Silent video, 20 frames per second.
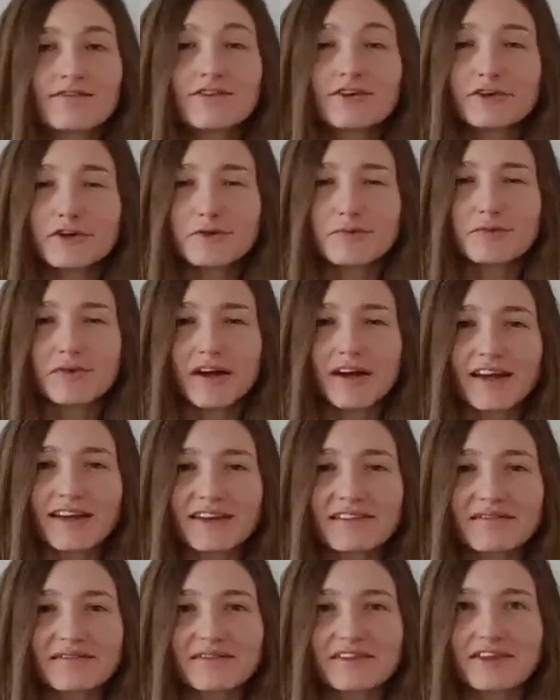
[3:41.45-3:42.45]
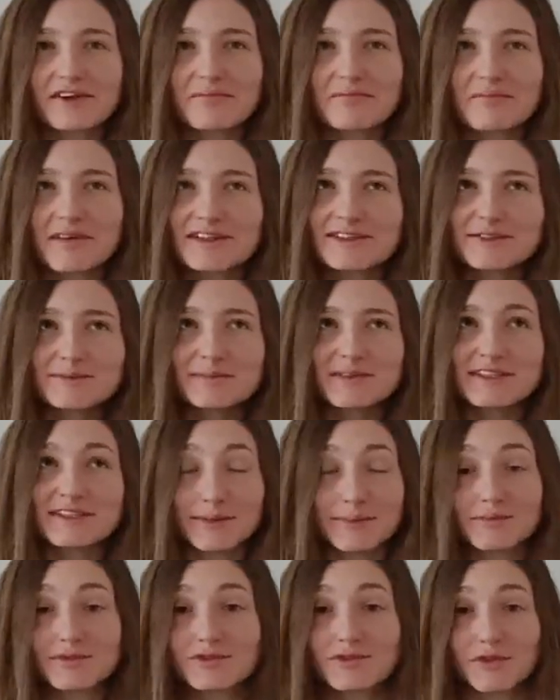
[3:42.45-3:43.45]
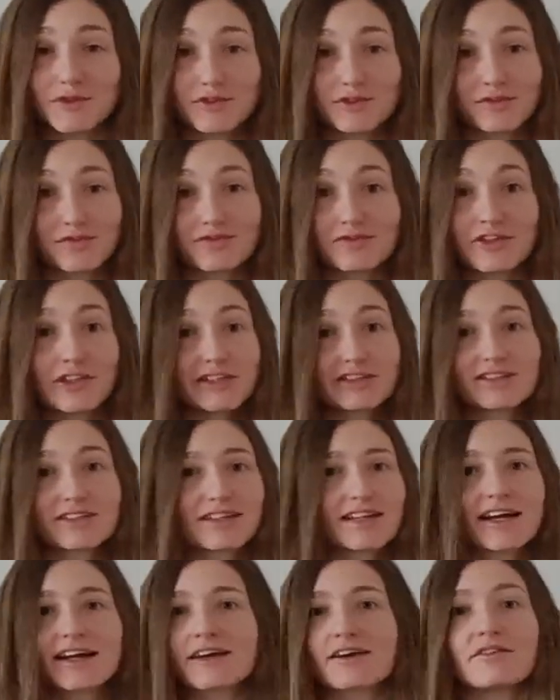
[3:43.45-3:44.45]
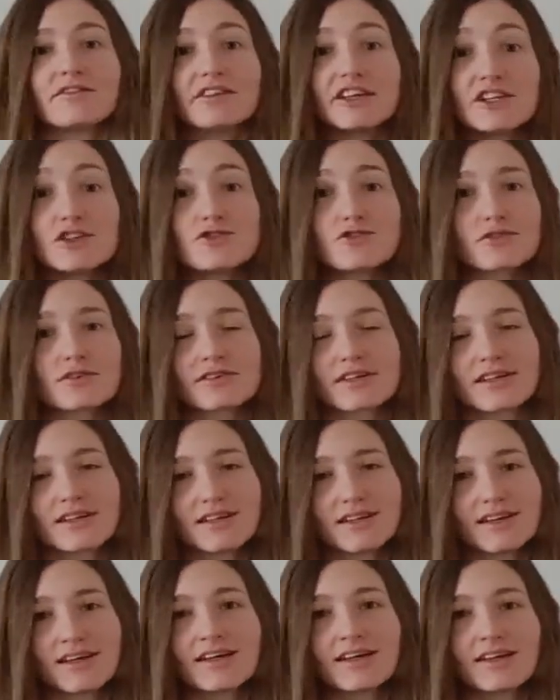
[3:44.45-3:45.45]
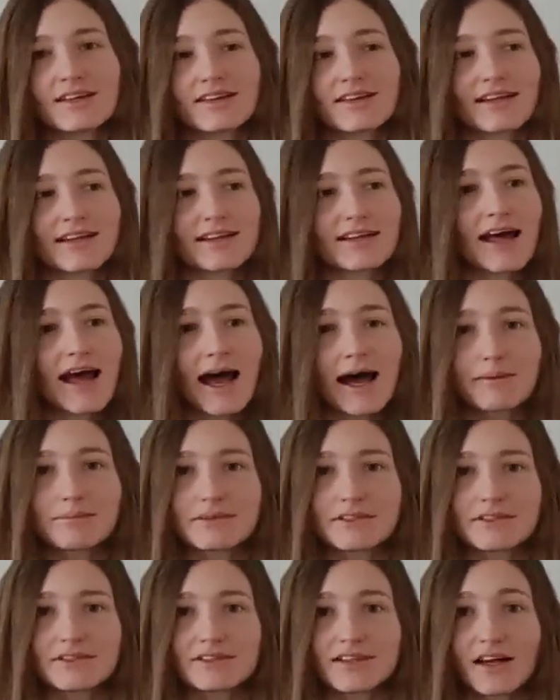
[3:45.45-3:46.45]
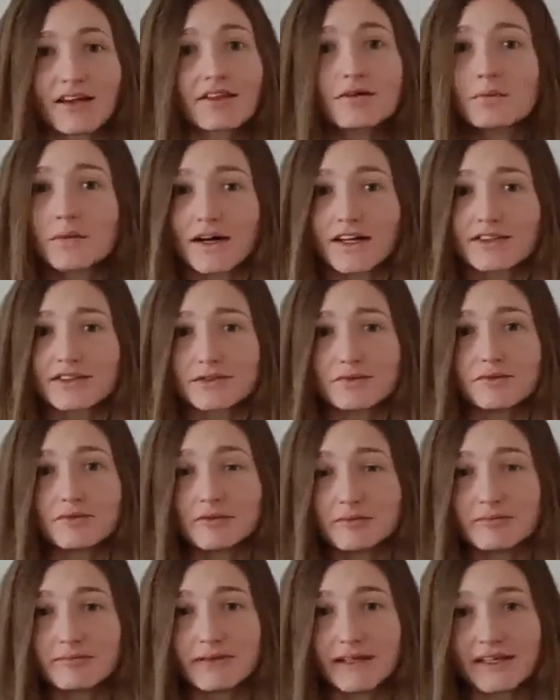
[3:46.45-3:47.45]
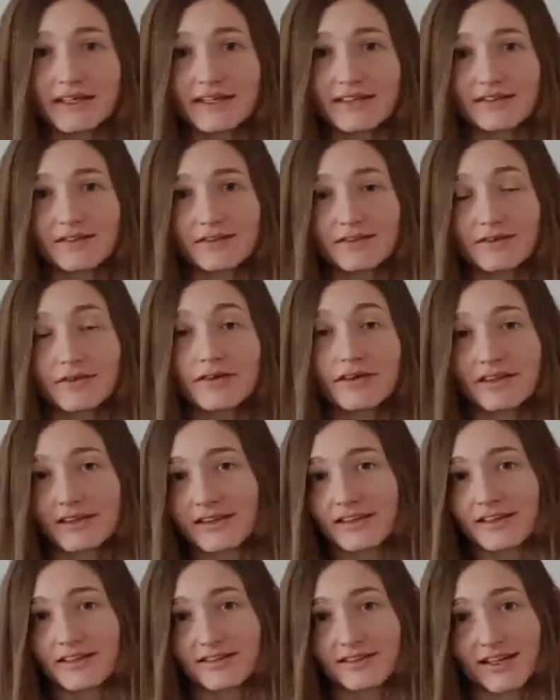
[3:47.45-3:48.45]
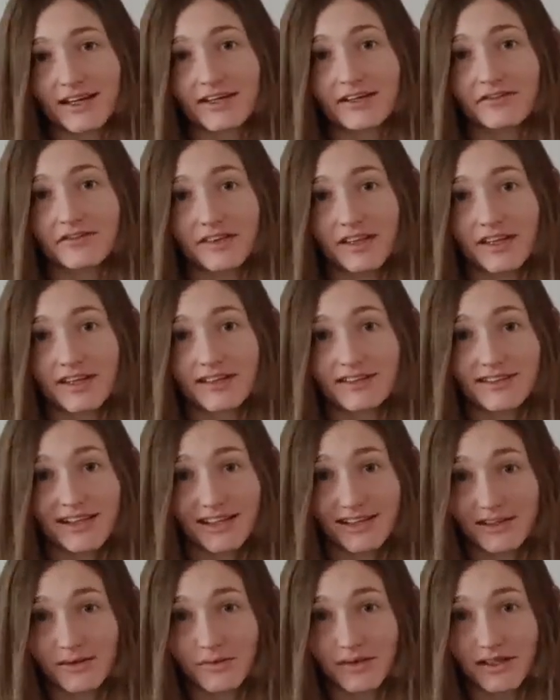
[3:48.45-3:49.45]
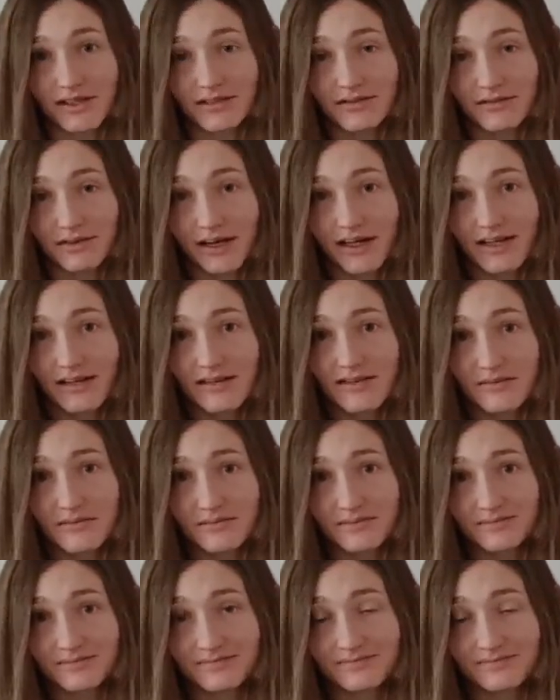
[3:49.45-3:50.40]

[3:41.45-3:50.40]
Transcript: For your brain, there must be some sort of risk, like of injury, that happens. Otherwise, you would be doing these kind of things anyways, right?